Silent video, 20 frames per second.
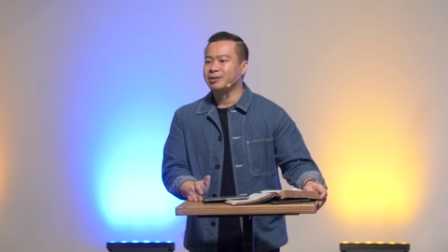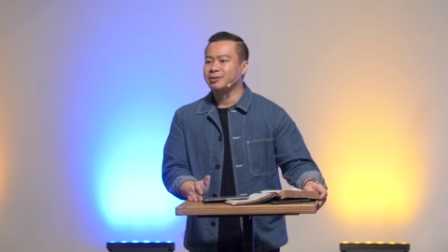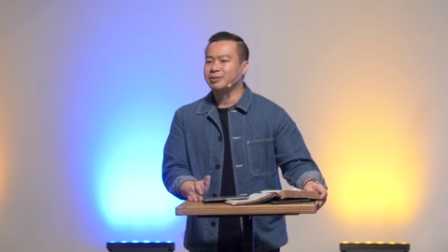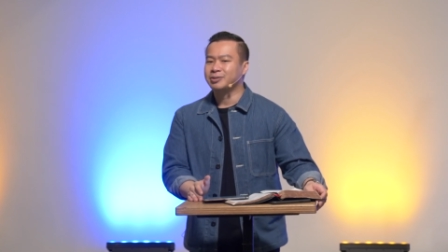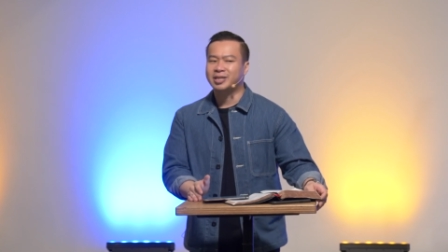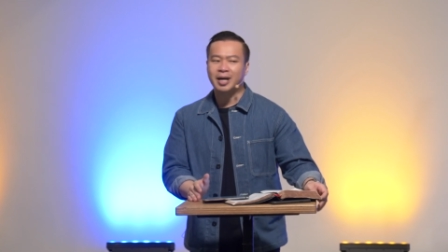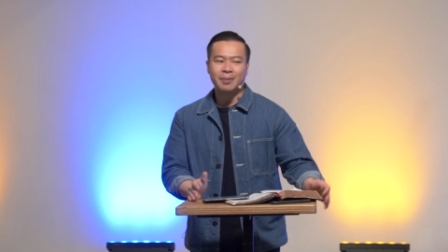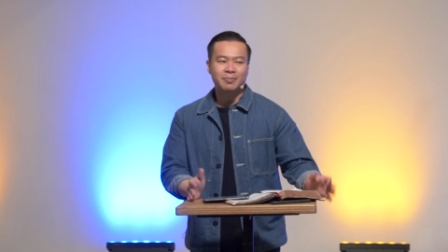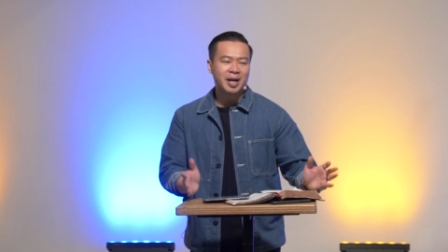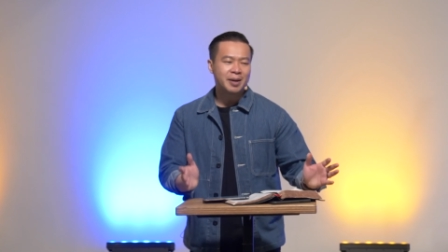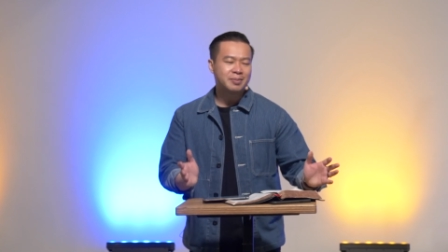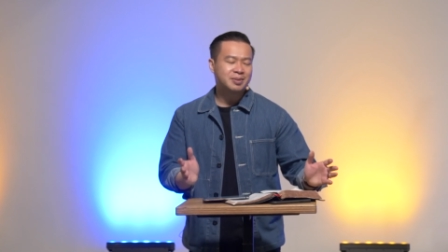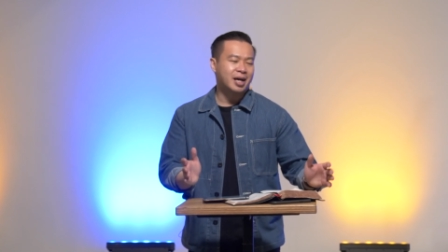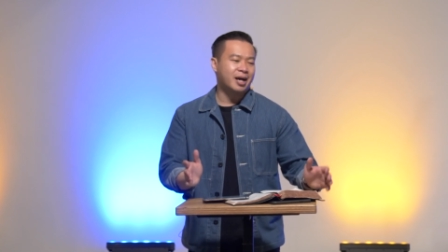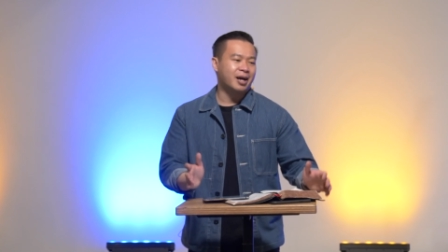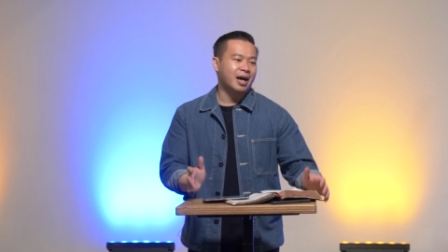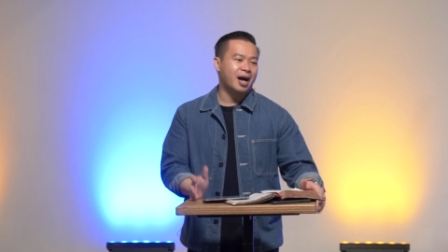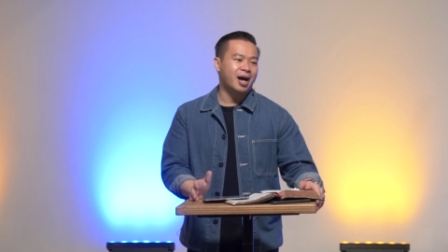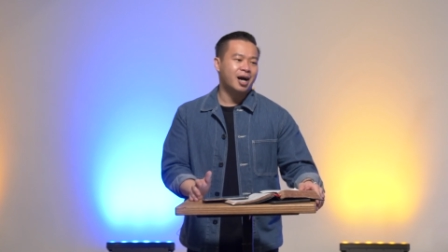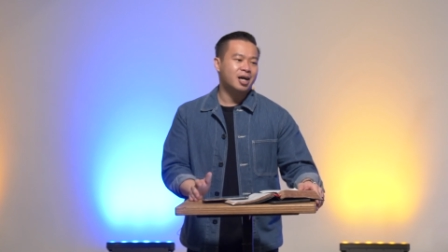sometimes
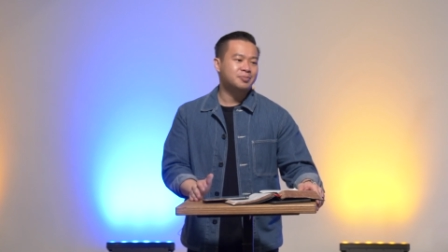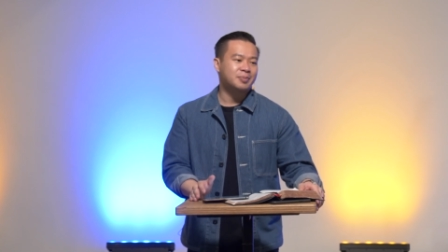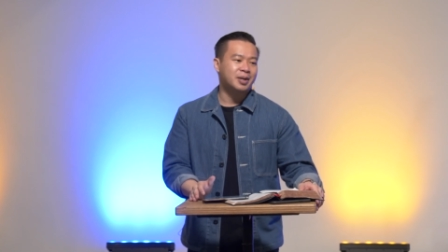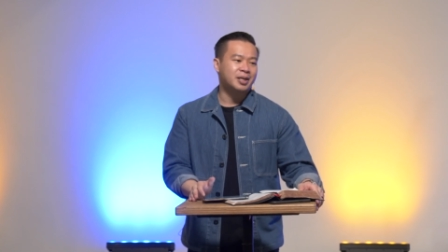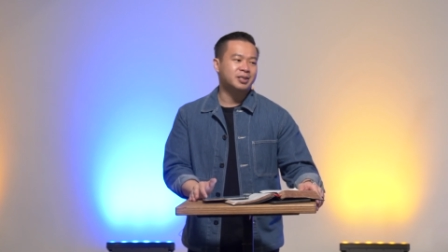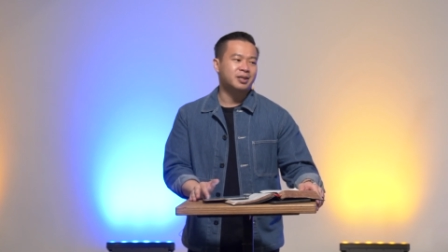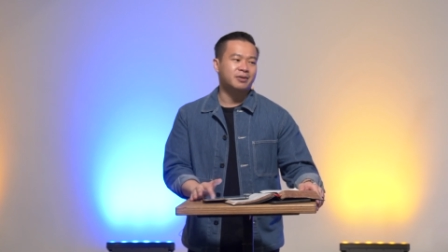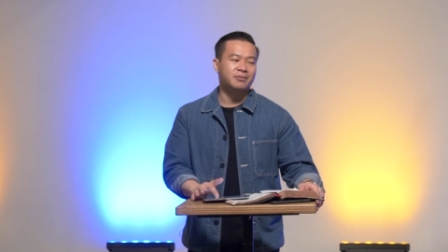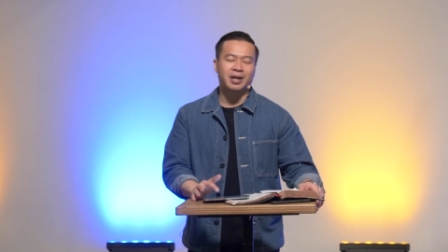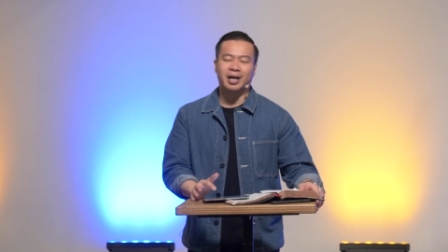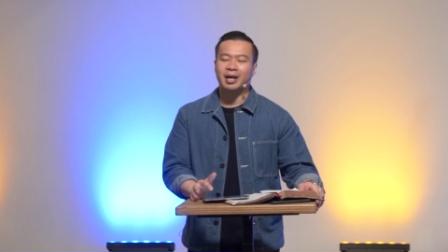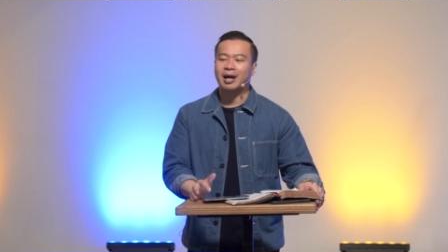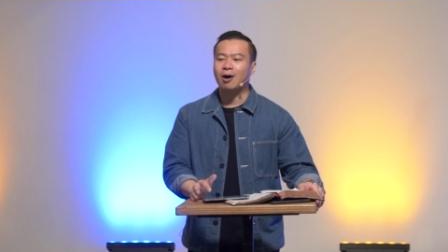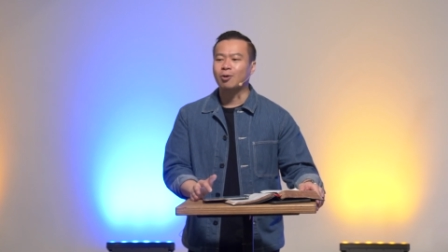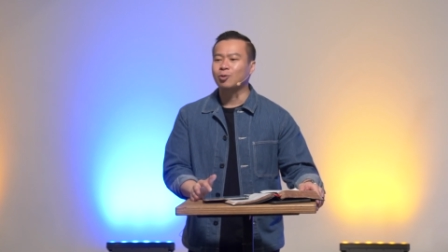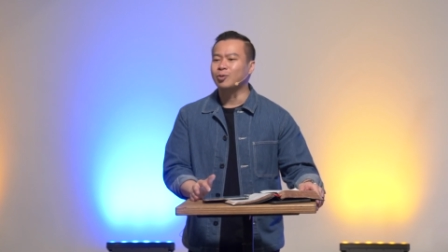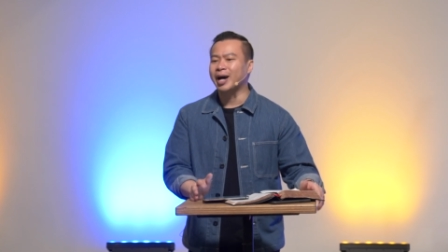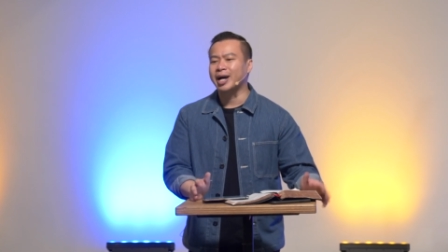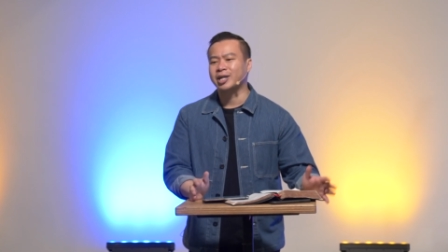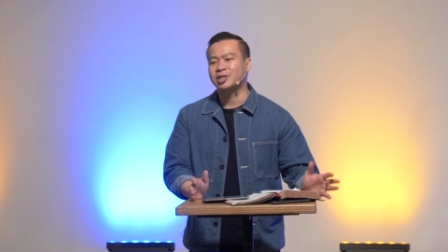I, I ask myself, like,
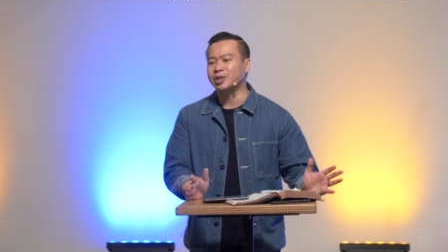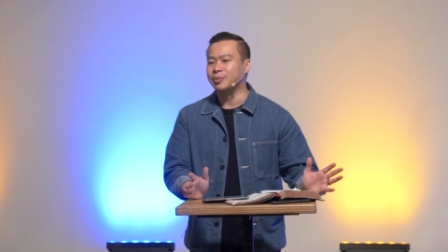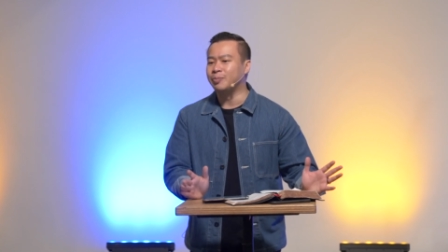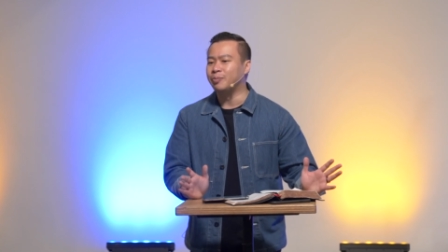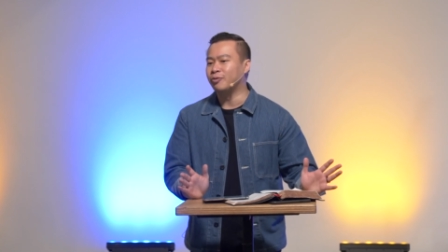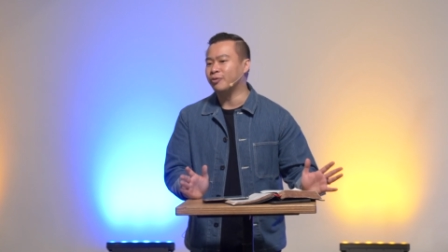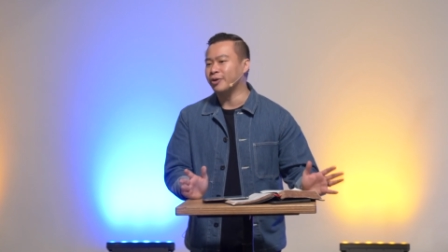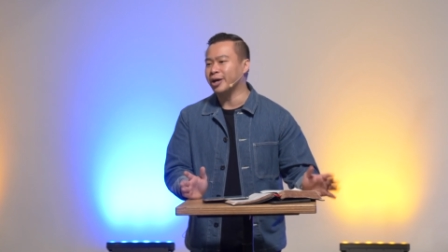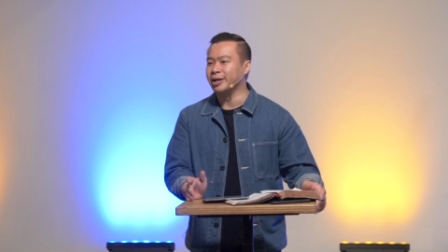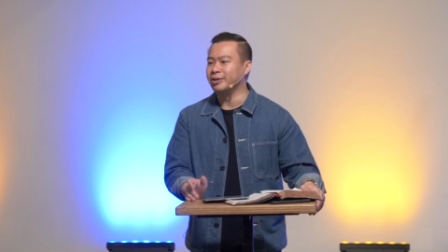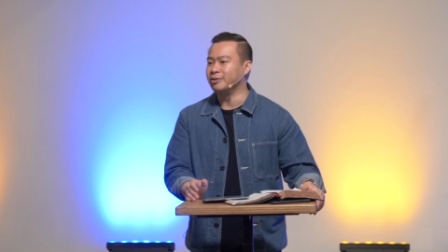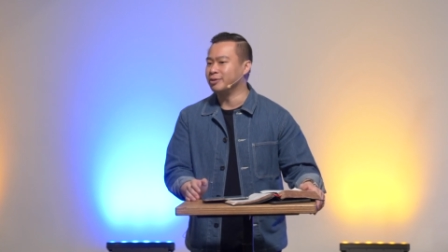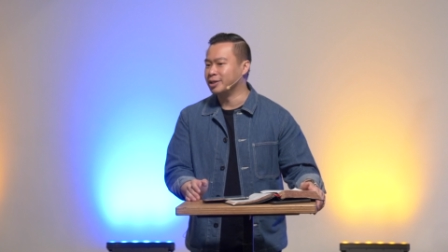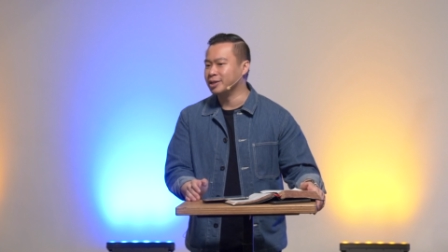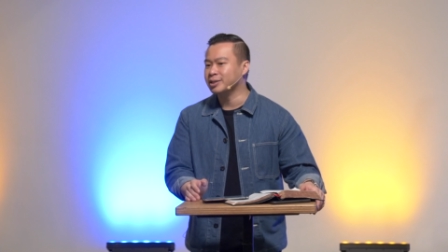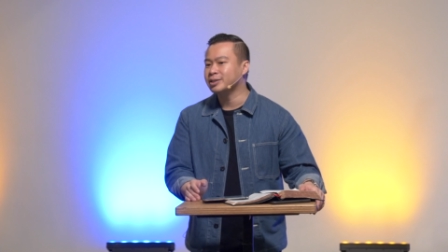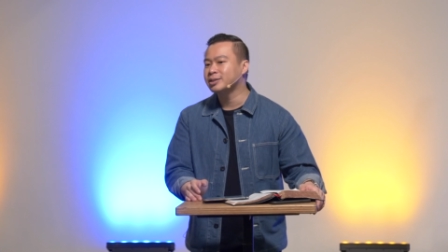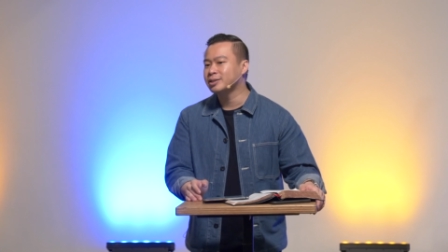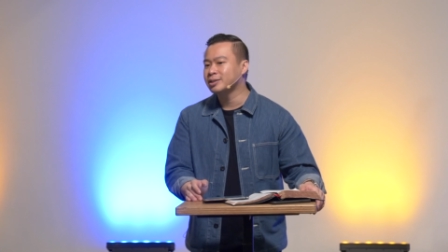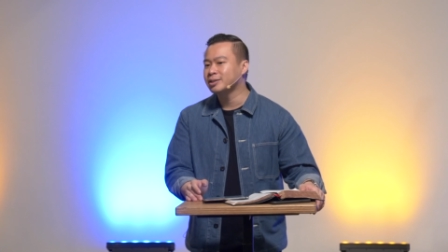how do I actually pray into
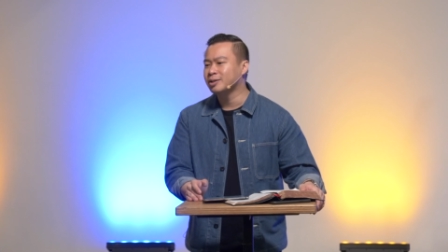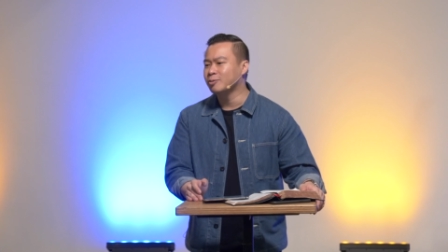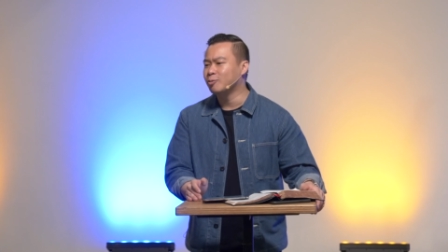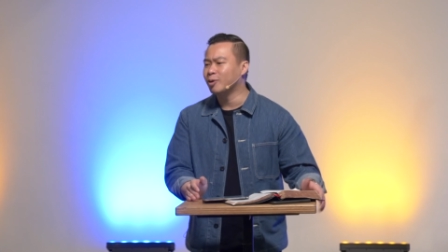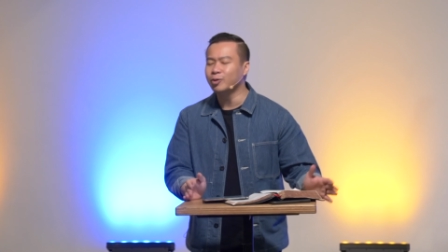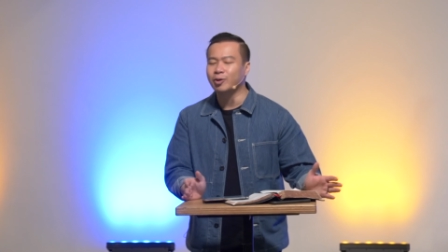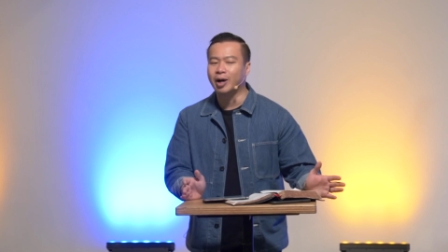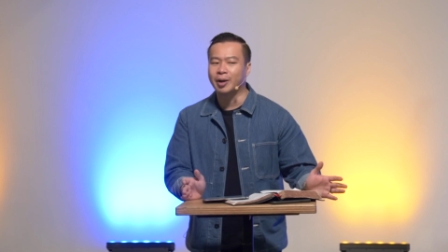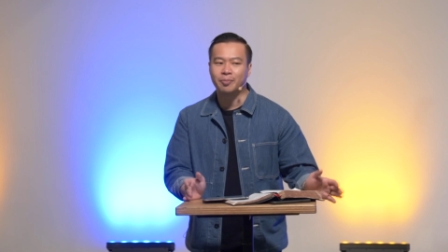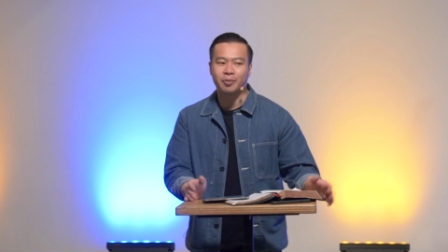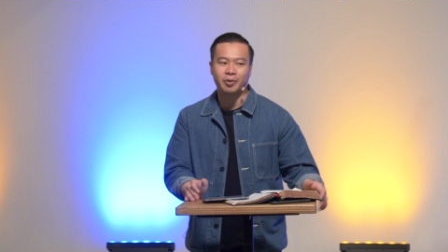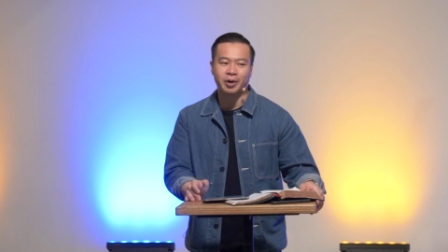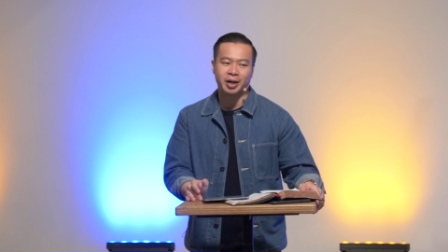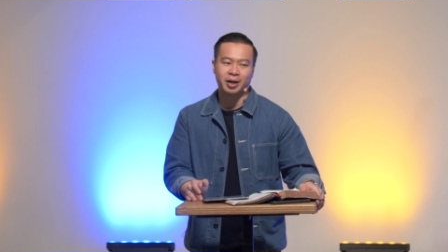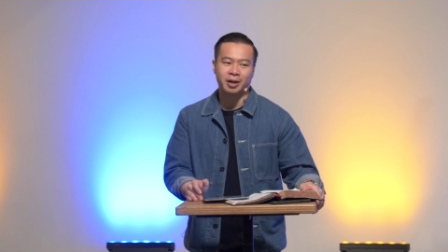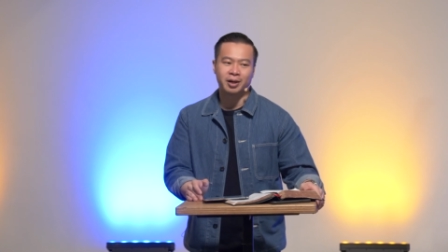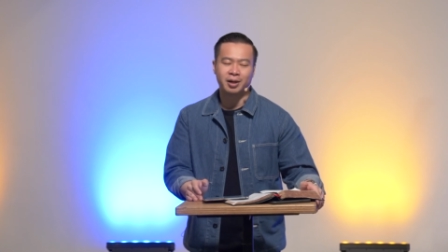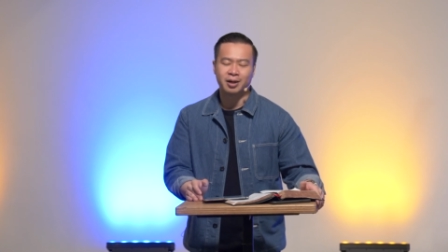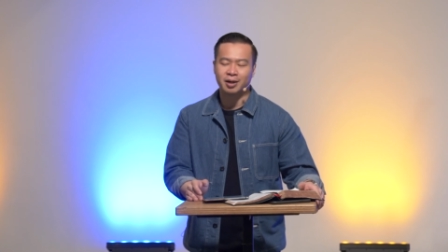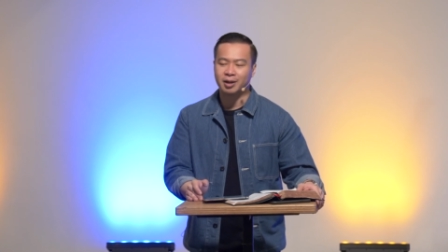this? What do I pray?